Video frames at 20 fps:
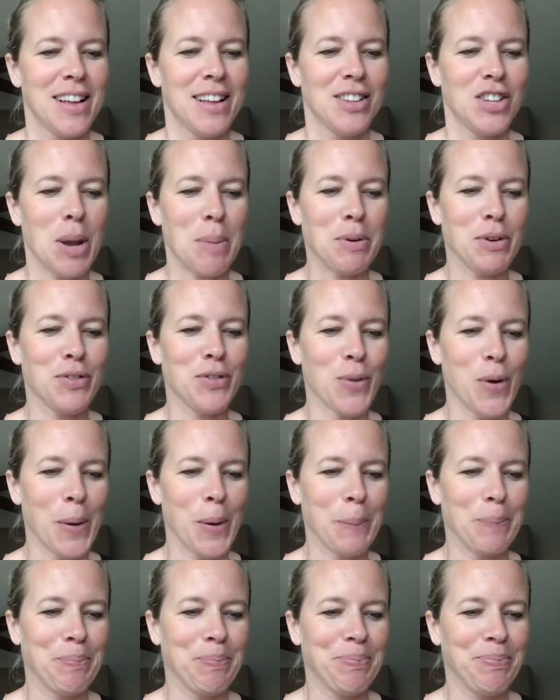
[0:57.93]
Chapter 4.
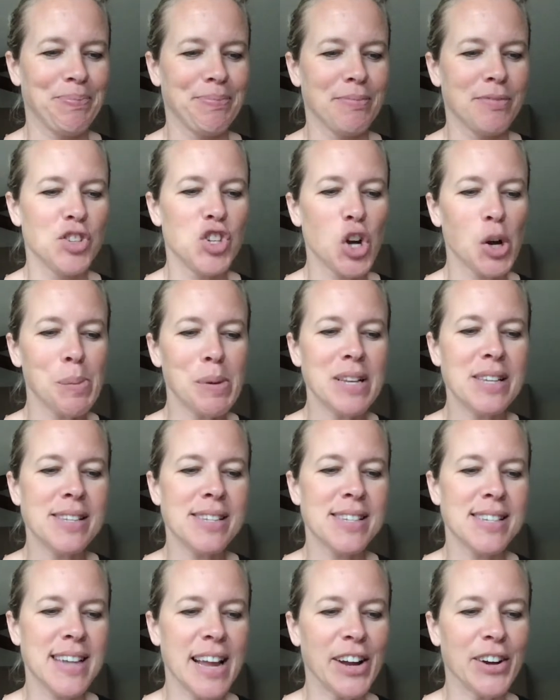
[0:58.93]
Jeremy
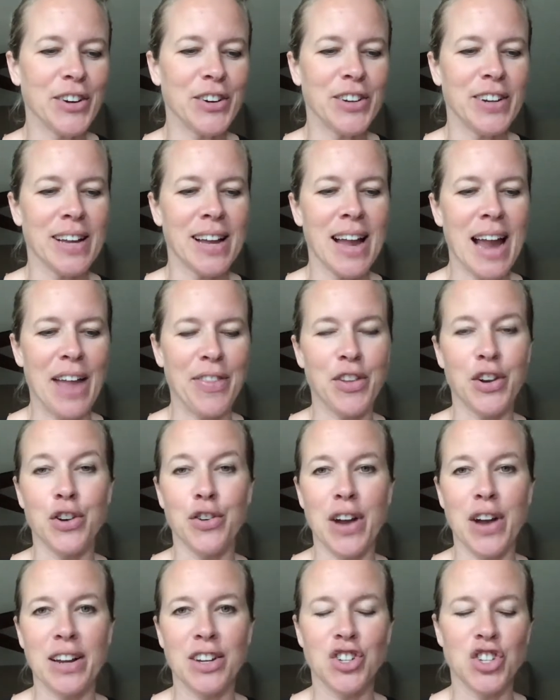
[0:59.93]
stared at the
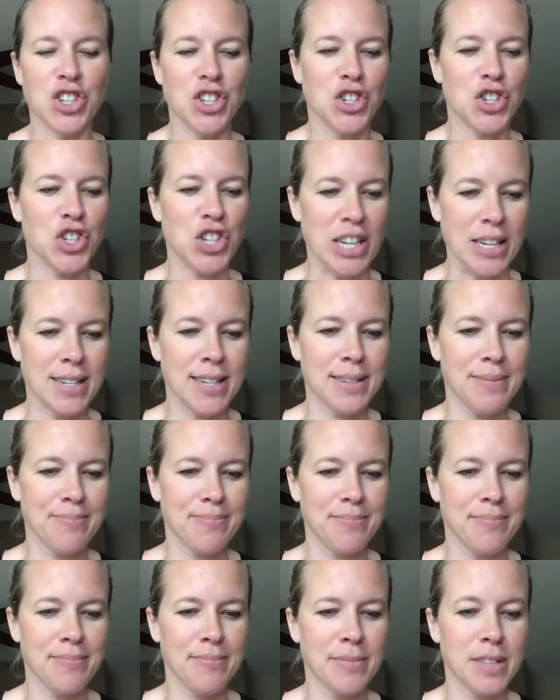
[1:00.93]
direction sheet.
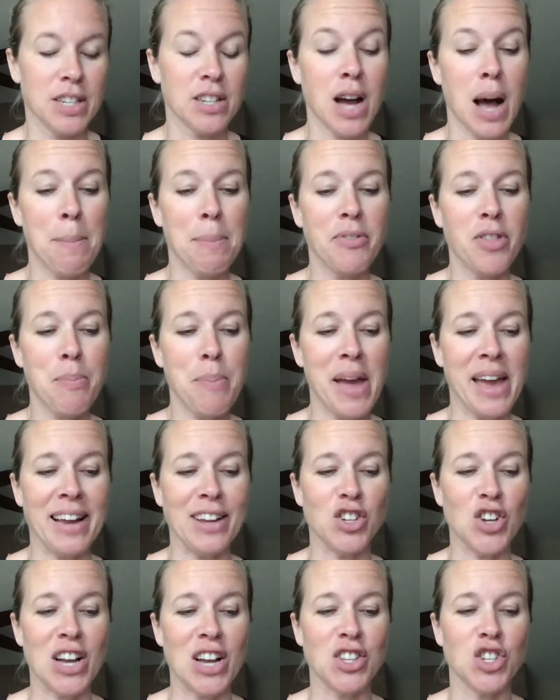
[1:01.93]
The top of the
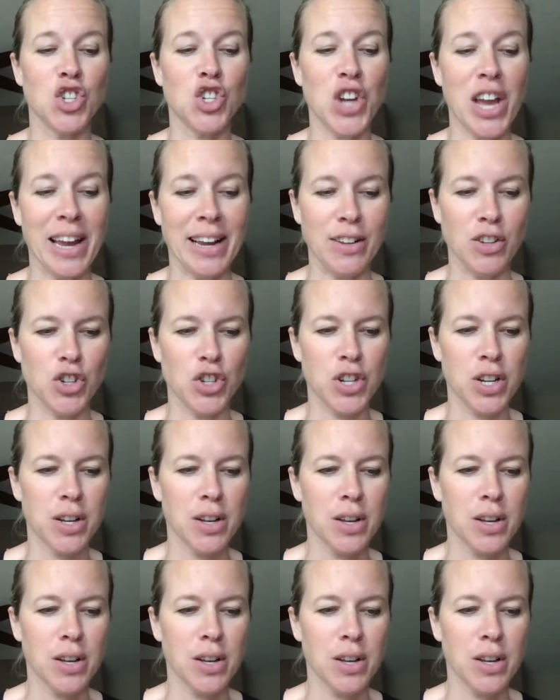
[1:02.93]
page had changed.